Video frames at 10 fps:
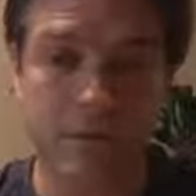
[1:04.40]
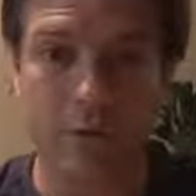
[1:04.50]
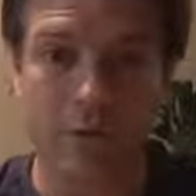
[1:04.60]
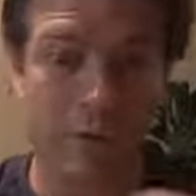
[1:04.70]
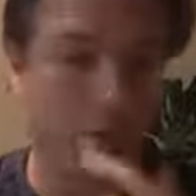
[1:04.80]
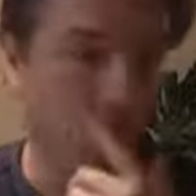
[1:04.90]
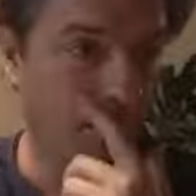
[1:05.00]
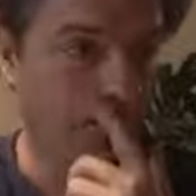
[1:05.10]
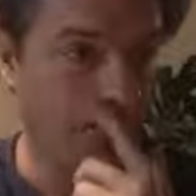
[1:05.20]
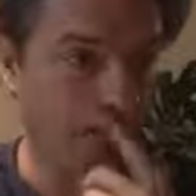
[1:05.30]
your mind
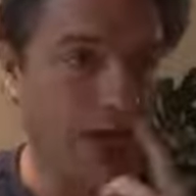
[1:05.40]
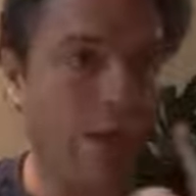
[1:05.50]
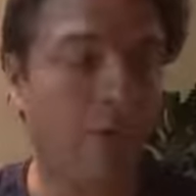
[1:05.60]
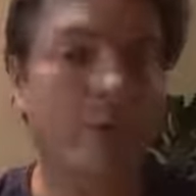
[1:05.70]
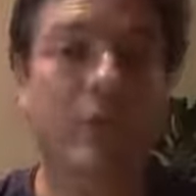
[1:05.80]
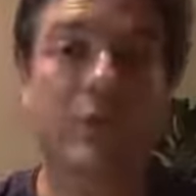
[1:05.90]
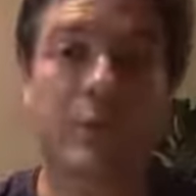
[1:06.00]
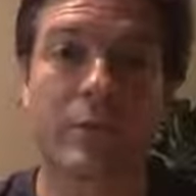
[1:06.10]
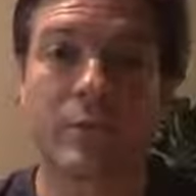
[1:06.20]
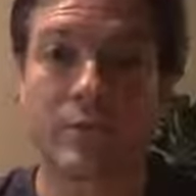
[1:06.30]
about how you
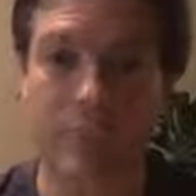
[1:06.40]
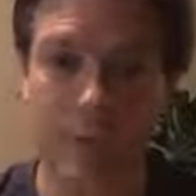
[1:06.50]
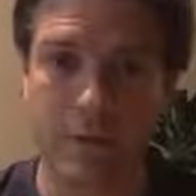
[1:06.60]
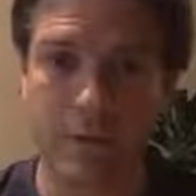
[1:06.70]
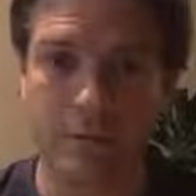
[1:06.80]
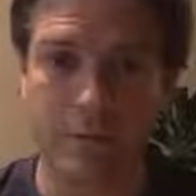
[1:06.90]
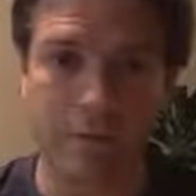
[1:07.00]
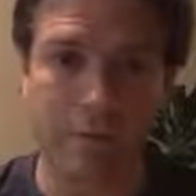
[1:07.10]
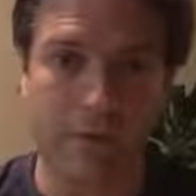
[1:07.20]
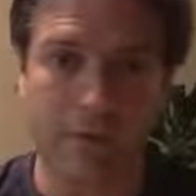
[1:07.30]
interpret um,
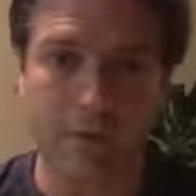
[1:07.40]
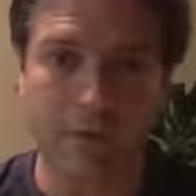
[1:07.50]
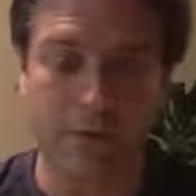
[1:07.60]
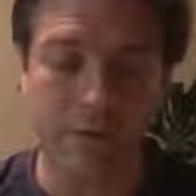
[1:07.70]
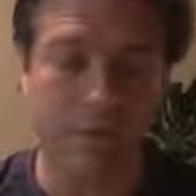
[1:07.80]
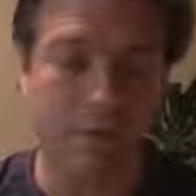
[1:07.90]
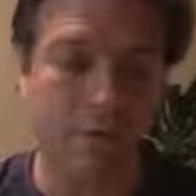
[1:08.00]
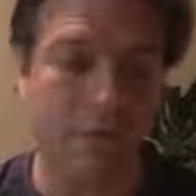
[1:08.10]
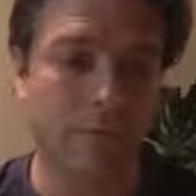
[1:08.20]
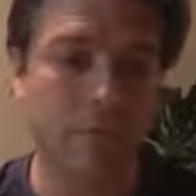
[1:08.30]
events around you and
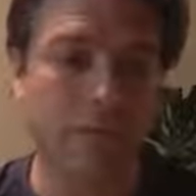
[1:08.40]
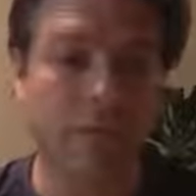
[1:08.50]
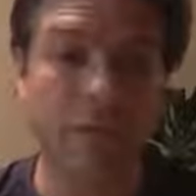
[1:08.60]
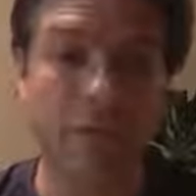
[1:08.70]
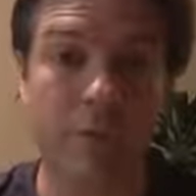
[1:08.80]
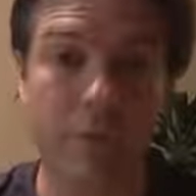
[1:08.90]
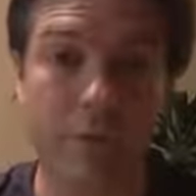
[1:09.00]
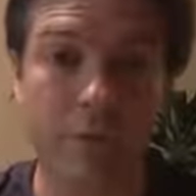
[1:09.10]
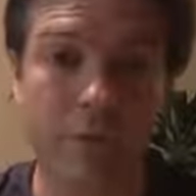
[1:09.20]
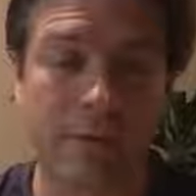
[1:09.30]
the present
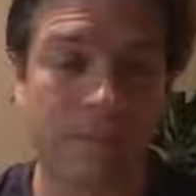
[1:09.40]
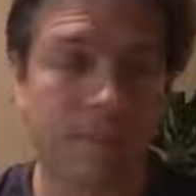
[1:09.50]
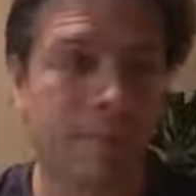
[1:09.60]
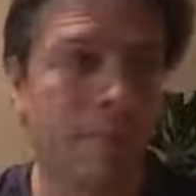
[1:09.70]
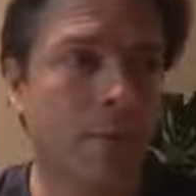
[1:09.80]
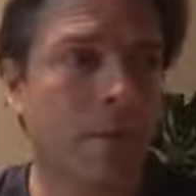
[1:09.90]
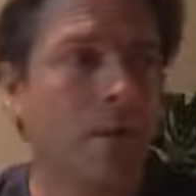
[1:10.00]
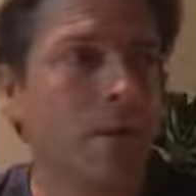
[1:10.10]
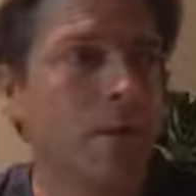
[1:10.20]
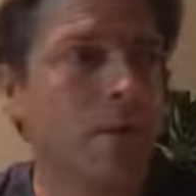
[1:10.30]
moment.
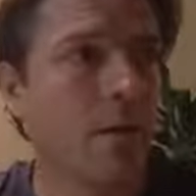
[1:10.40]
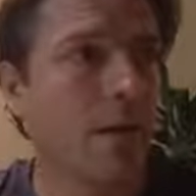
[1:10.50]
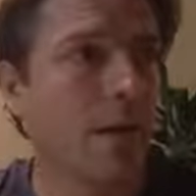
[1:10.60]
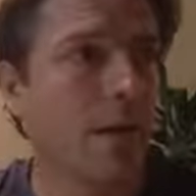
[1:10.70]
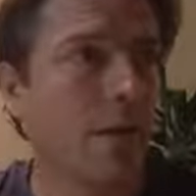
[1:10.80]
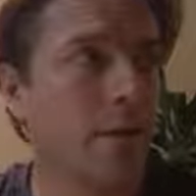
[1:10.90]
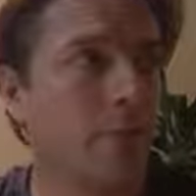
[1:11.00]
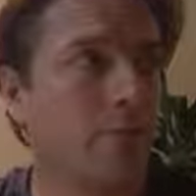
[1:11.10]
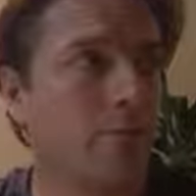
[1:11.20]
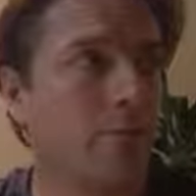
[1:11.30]
And